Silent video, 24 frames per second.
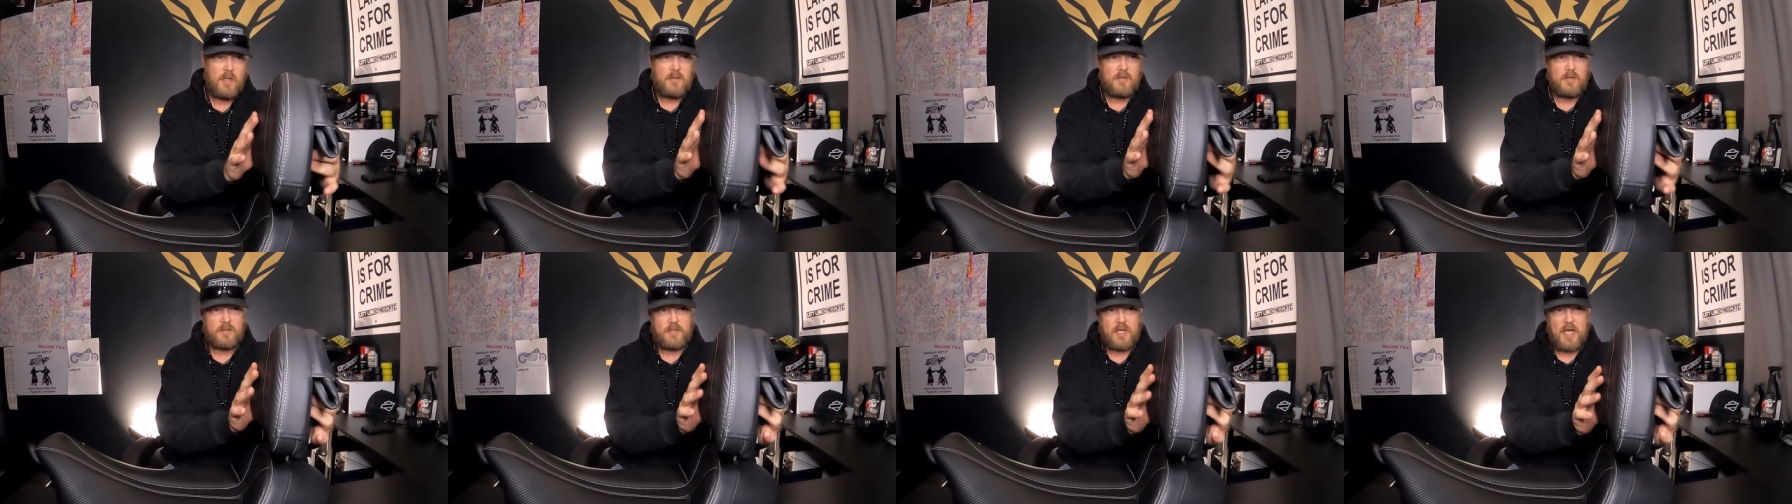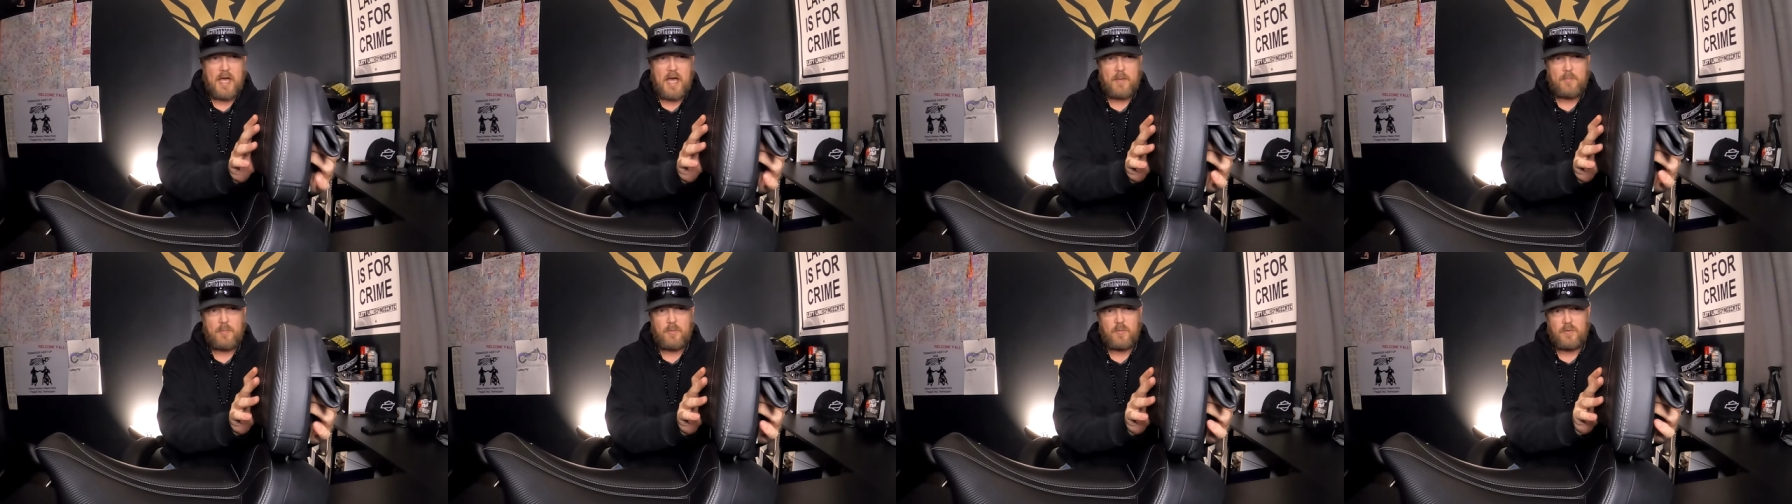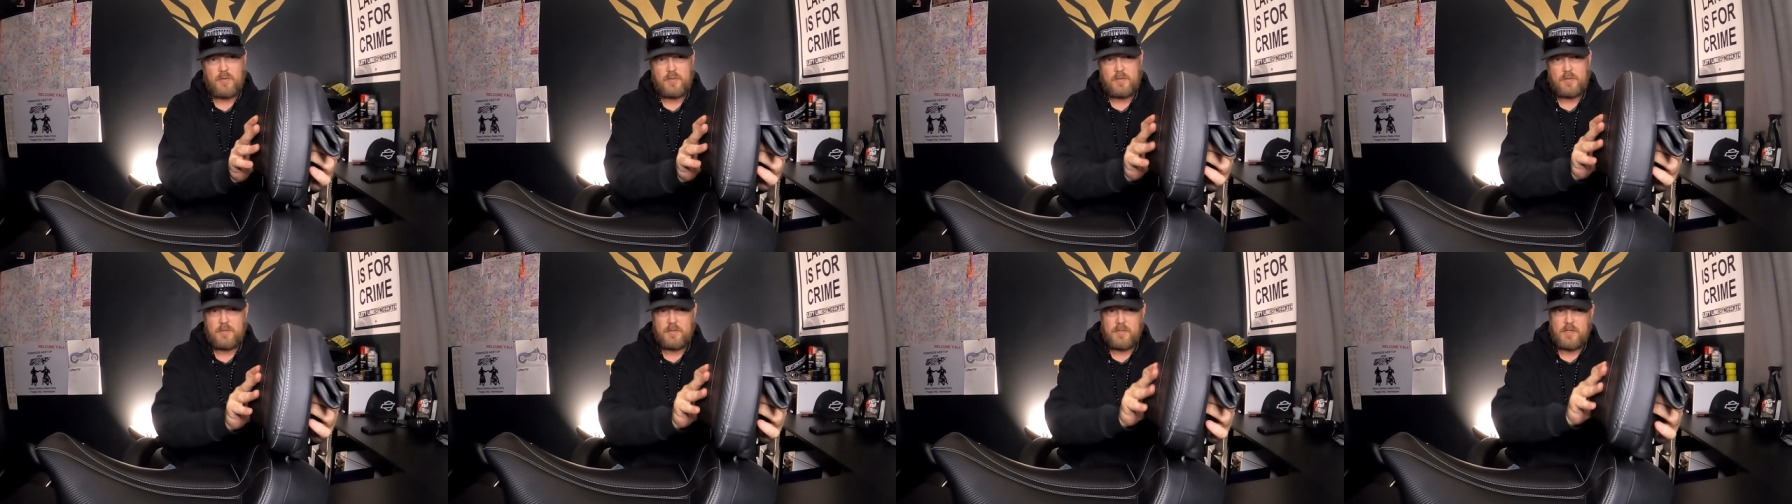The top
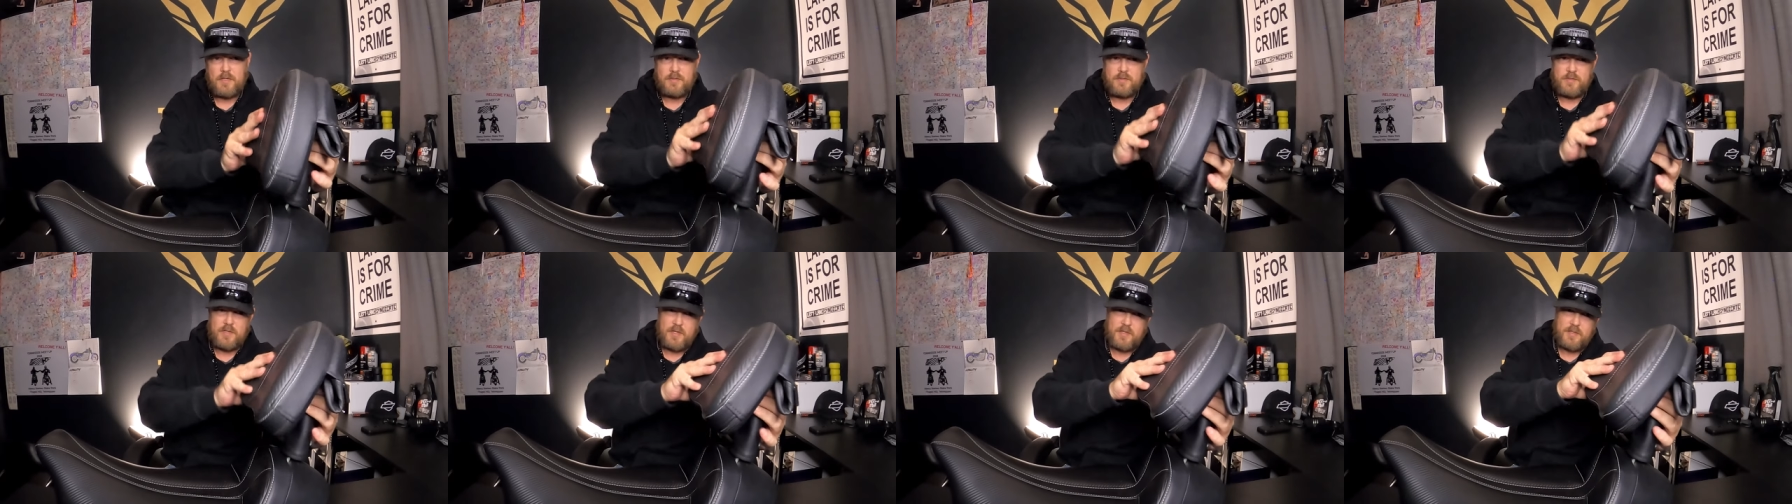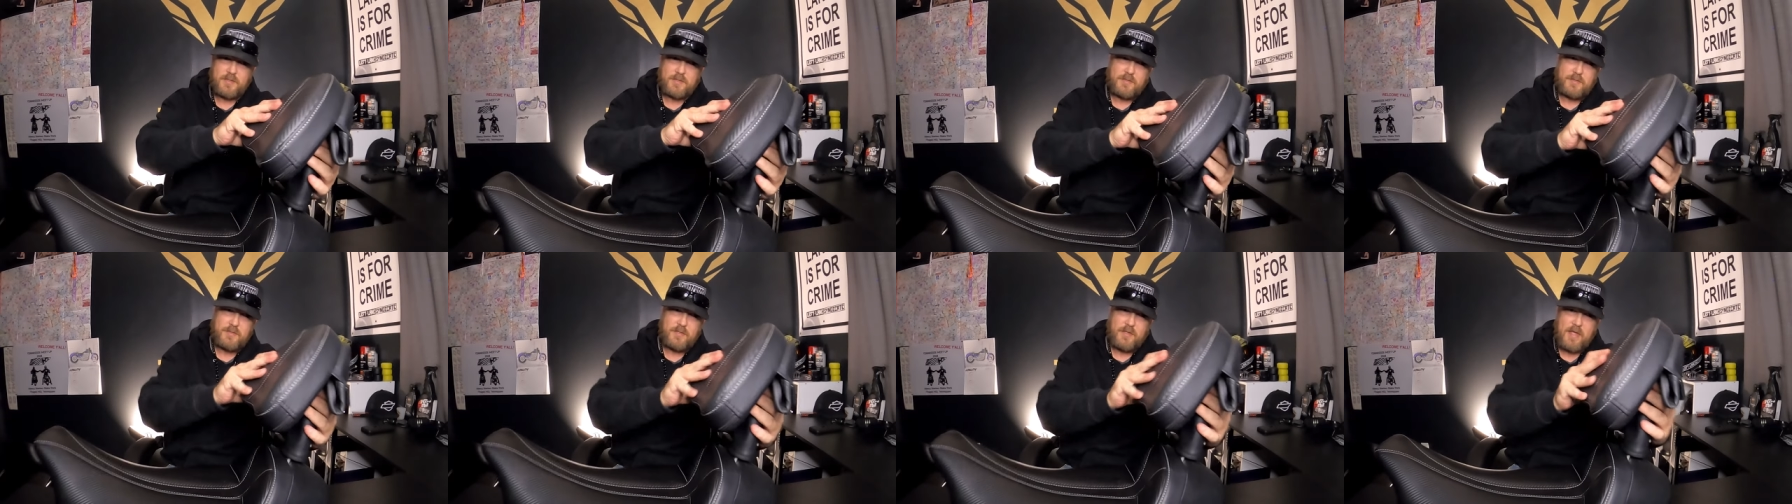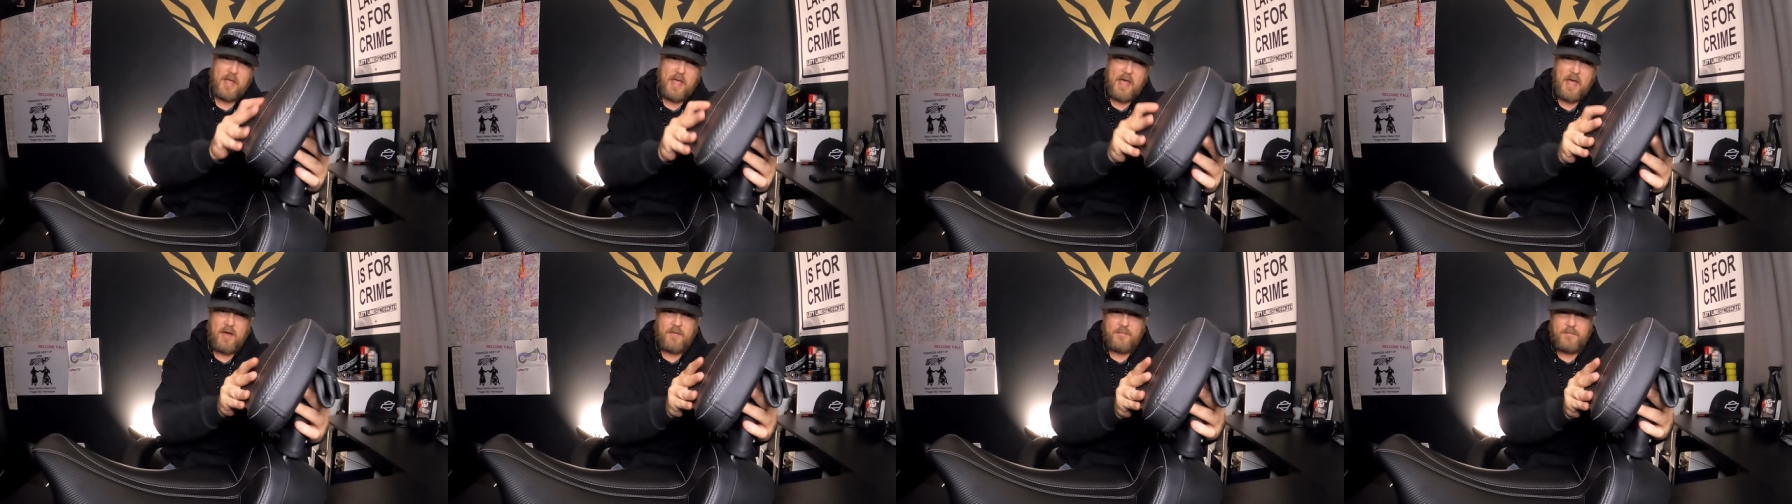one adjusts
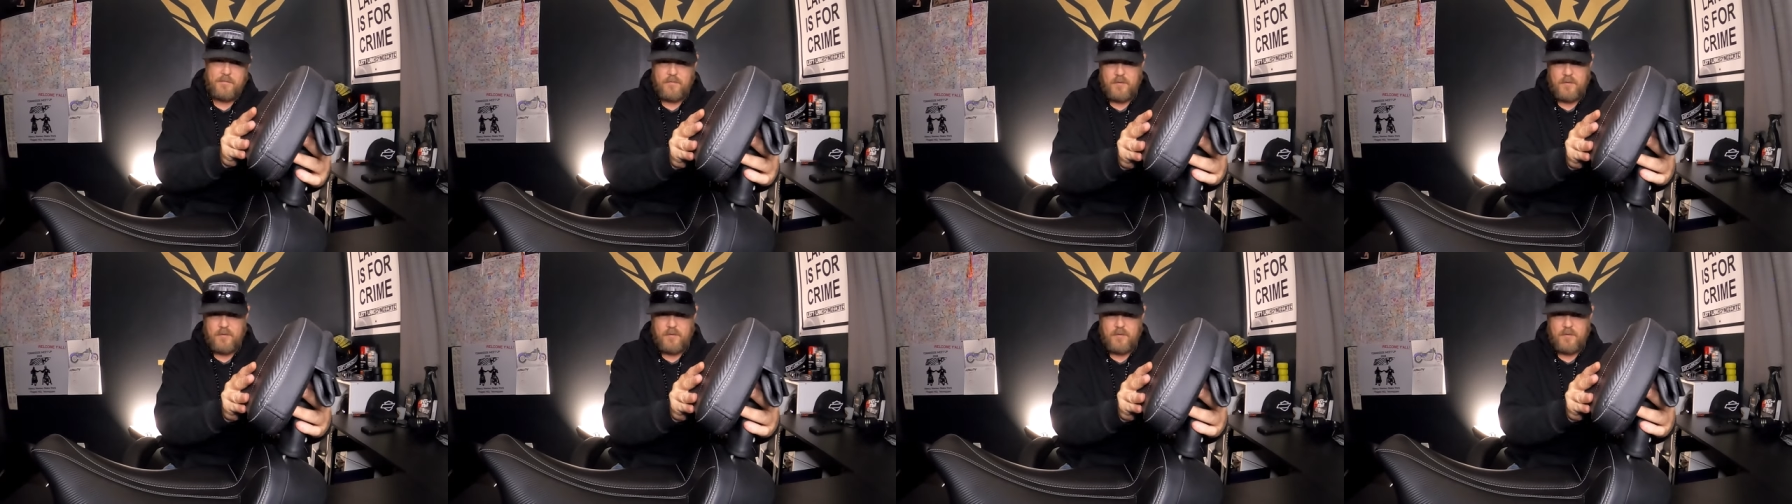how